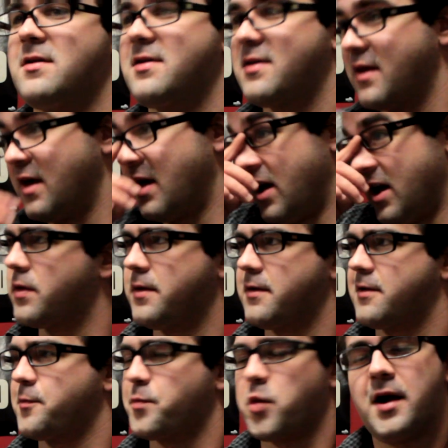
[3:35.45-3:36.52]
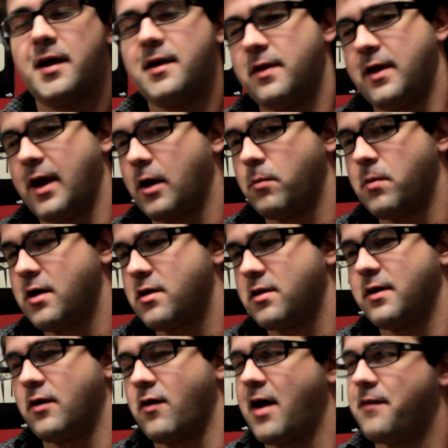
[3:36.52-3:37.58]
It's the sprite and the
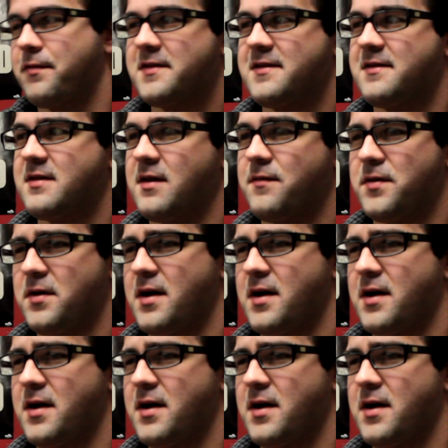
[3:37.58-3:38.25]
animation, the graphics and stuff.